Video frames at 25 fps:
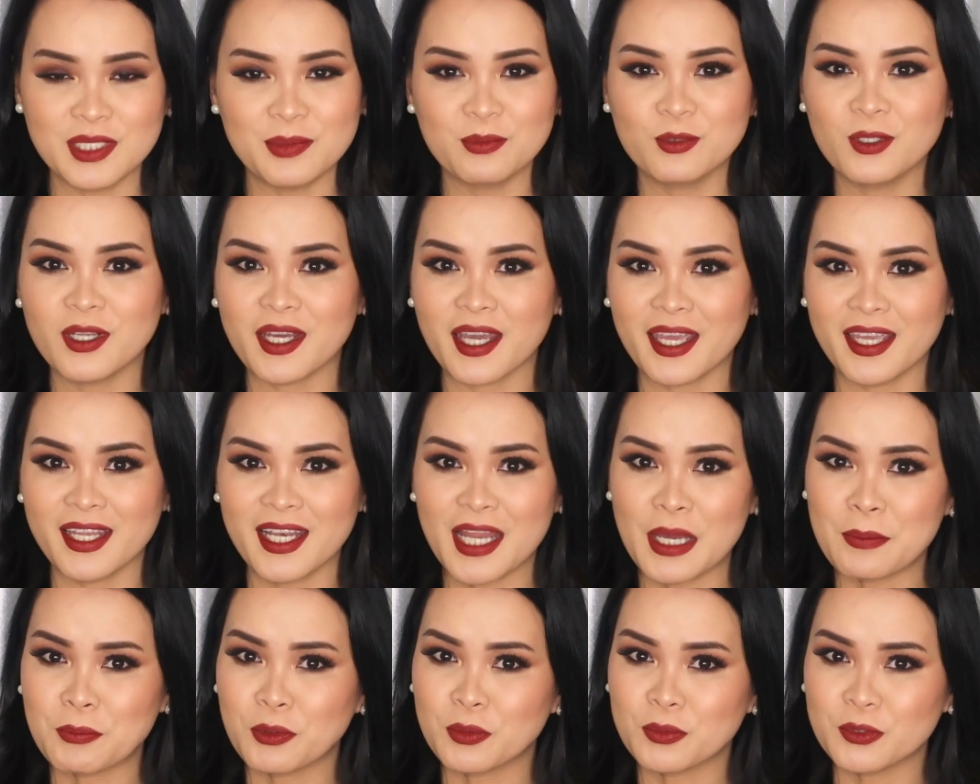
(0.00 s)
hindi mo na
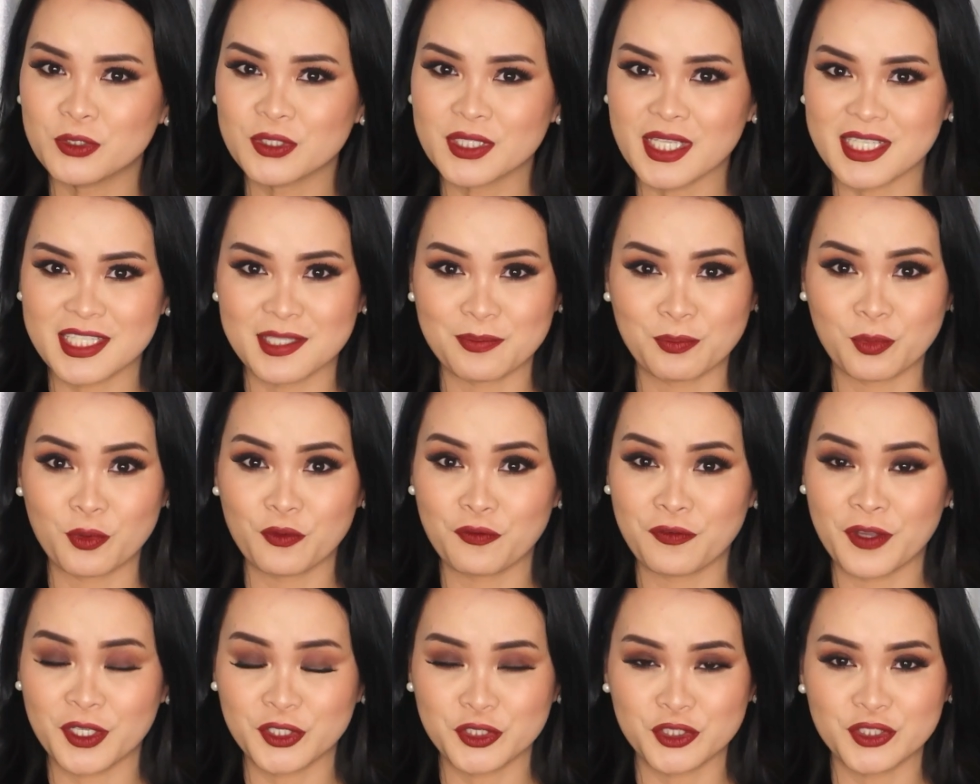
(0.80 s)
kailangan pumunta sa
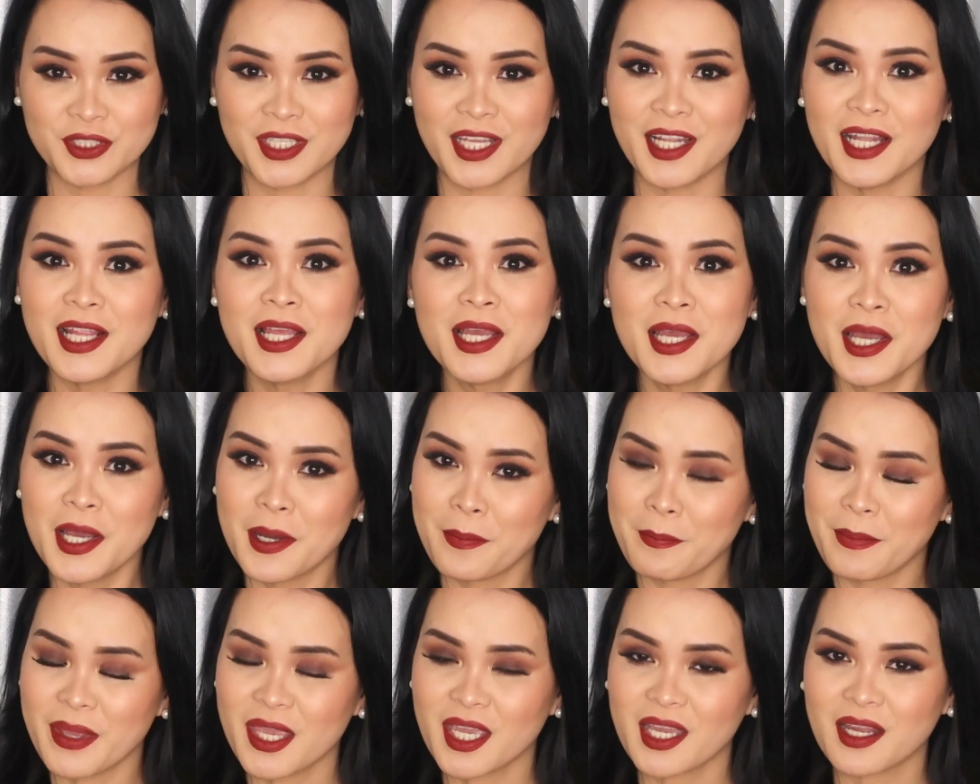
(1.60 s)
professional
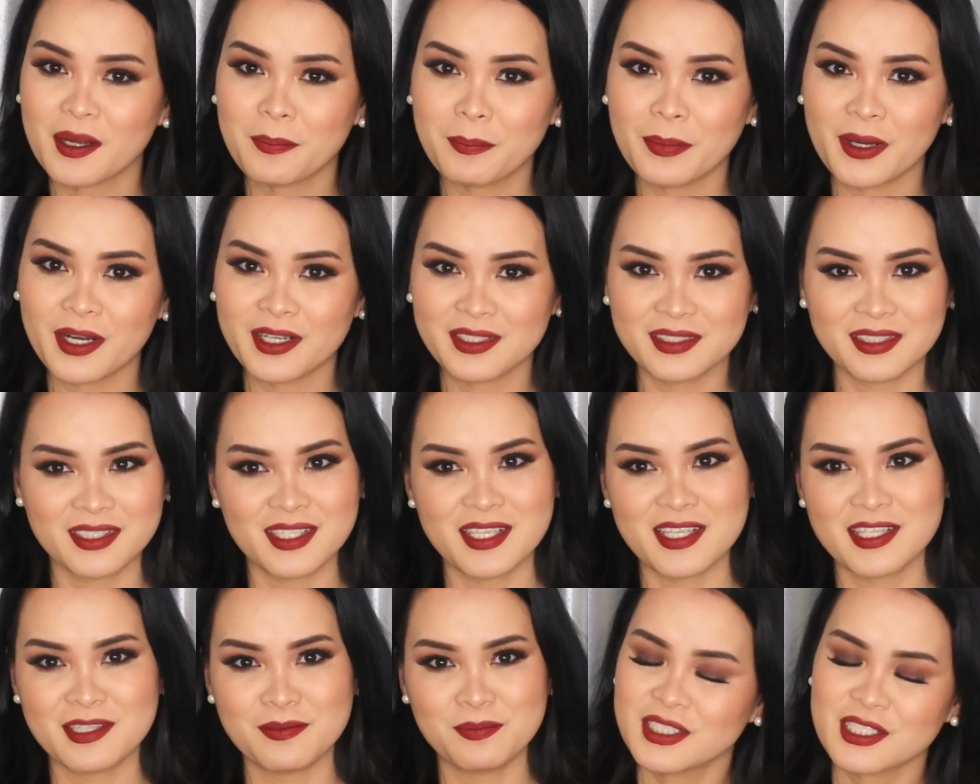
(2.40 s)
makeup
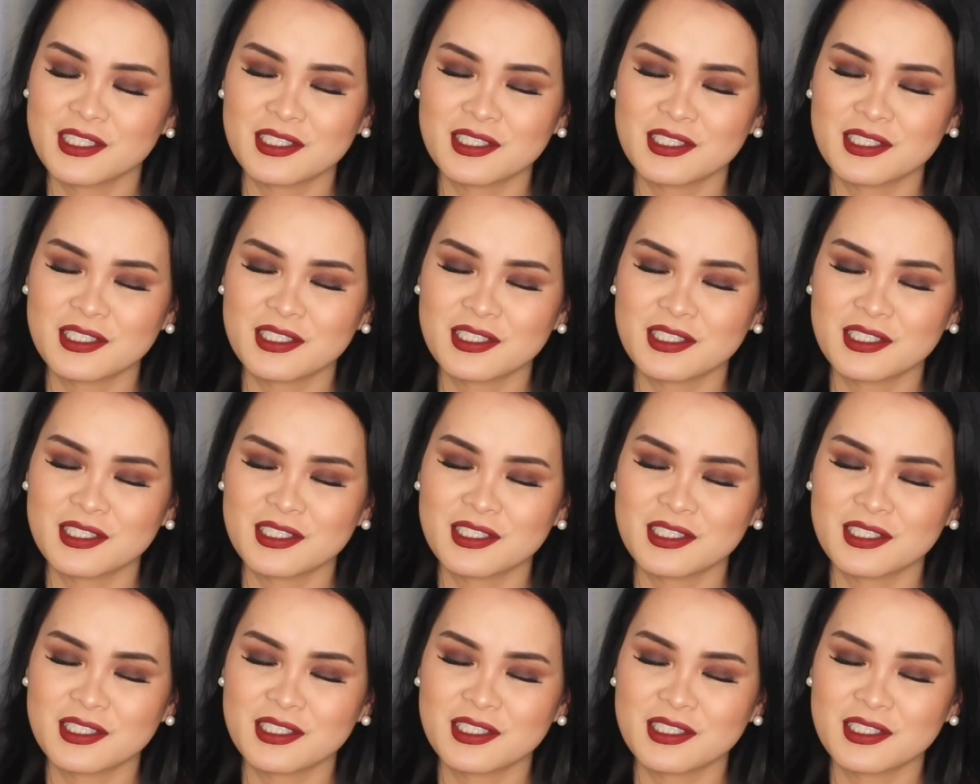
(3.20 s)
artist.